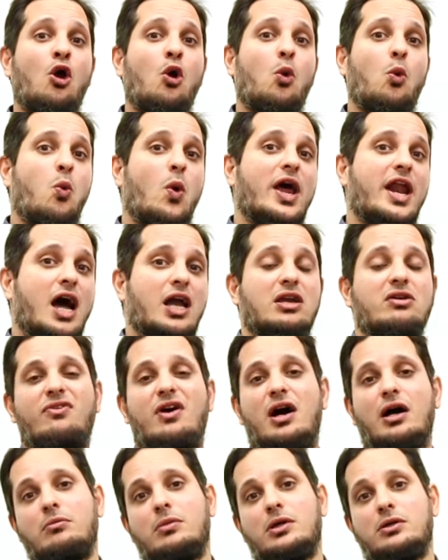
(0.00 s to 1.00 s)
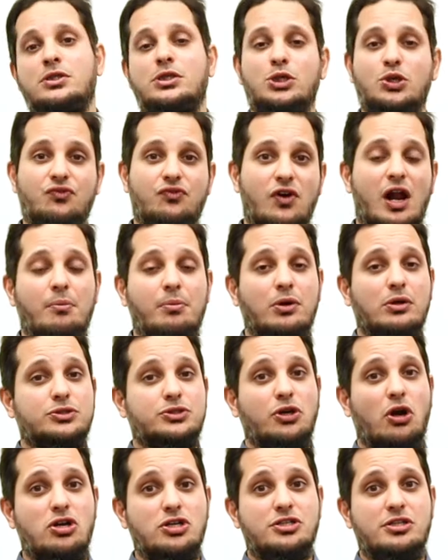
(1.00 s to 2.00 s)
When are you available? You're available on
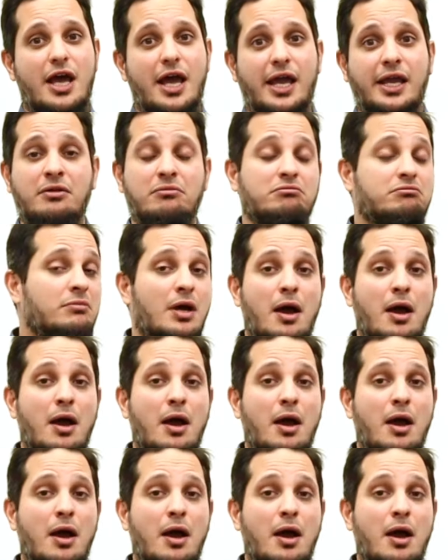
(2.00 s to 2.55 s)
Thursday?